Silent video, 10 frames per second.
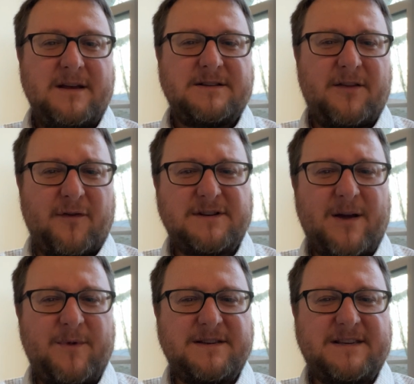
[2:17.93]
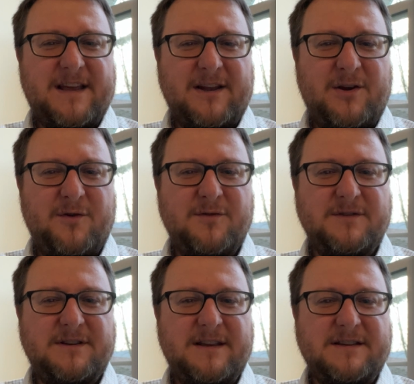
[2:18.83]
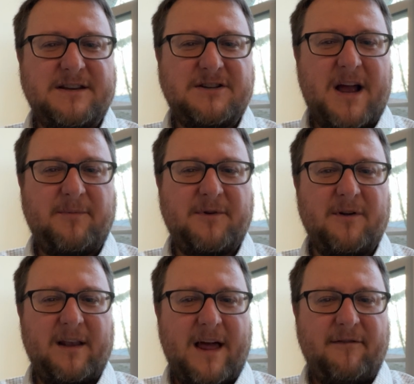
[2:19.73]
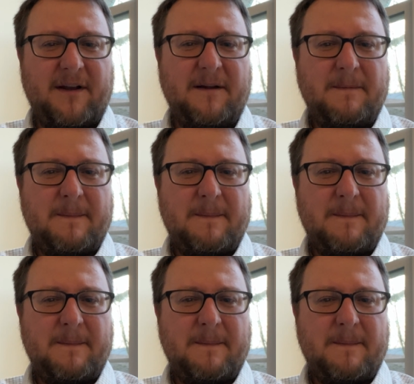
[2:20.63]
So the first time we see it used is in chapter 11,